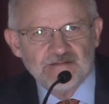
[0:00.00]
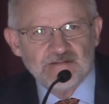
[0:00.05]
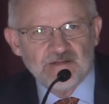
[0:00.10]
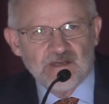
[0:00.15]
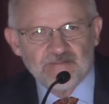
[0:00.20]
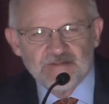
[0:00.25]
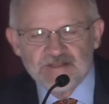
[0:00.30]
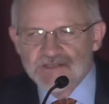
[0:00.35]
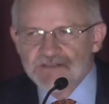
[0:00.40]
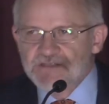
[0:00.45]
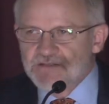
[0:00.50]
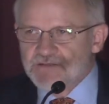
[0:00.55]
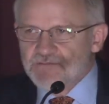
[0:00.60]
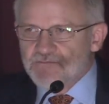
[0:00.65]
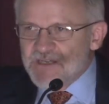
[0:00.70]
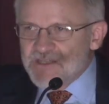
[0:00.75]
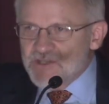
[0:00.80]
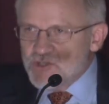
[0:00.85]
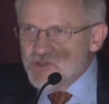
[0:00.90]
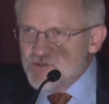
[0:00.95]
I'm just
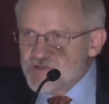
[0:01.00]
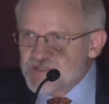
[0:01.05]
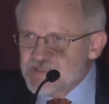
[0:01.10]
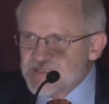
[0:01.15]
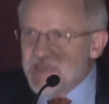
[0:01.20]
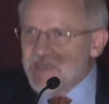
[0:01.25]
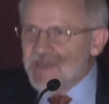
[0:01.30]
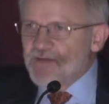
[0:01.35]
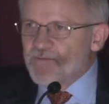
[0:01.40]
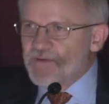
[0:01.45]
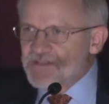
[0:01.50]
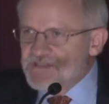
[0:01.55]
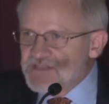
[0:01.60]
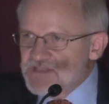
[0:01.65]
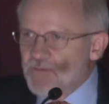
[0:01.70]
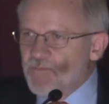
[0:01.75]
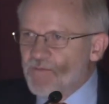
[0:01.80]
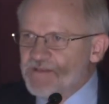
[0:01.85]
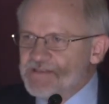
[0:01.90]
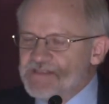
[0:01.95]
when you say when
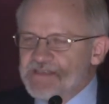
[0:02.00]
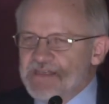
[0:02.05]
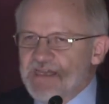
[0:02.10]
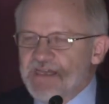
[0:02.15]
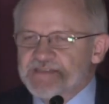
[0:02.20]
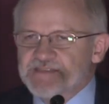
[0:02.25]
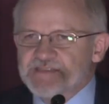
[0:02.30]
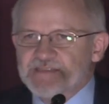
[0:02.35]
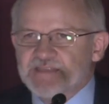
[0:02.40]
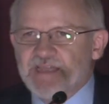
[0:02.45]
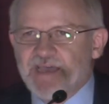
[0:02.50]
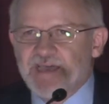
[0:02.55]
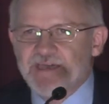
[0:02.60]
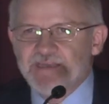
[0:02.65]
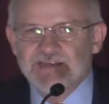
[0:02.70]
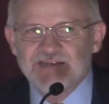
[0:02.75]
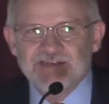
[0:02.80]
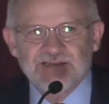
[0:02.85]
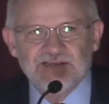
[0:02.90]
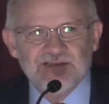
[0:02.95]
someone says
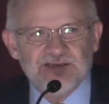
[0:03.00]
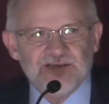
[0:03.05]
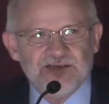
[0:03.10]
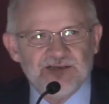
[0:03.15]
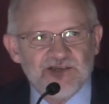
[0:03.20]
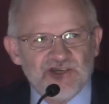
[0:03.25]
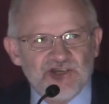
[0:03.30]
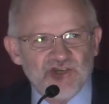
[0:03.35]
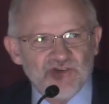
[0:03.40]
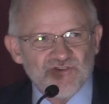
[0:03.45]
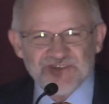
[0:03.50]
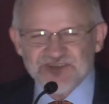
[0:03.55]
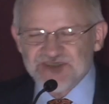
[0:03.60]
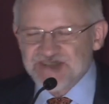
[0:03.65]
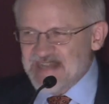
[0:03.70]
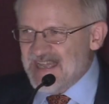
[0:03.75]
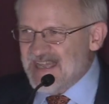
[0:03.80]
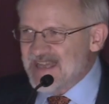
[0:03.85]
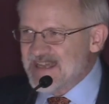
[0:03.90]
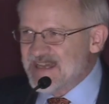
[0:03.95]
that, you're
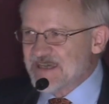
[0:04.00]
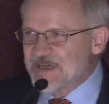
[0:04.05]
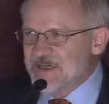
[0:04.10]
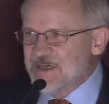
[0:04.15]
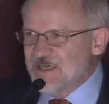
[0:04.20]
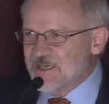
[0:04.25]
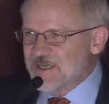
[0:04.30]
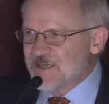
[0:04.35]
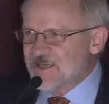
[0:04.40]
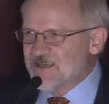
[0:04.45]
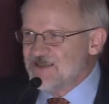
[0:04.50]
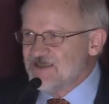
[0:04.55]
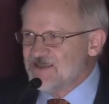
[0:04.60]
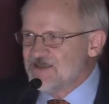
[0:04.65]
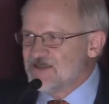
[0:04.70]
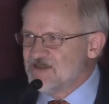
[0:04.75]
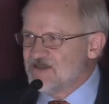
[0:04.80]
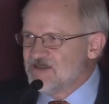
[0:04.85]
taking,